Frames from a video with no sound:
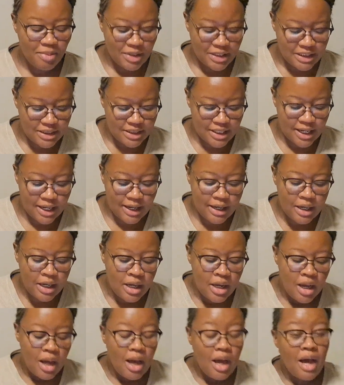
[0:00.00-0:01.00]
But yeah,
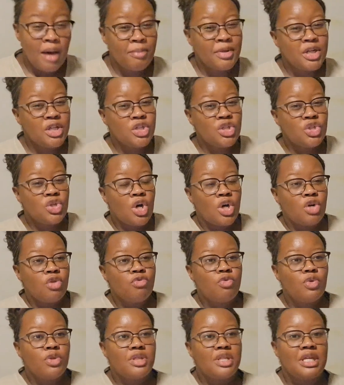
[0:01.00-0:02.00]
I'm going to start
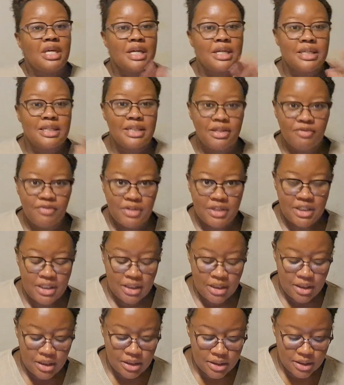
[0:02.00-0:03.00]
off with the
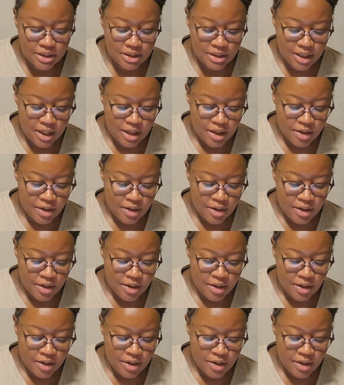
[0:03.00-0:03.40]
activities.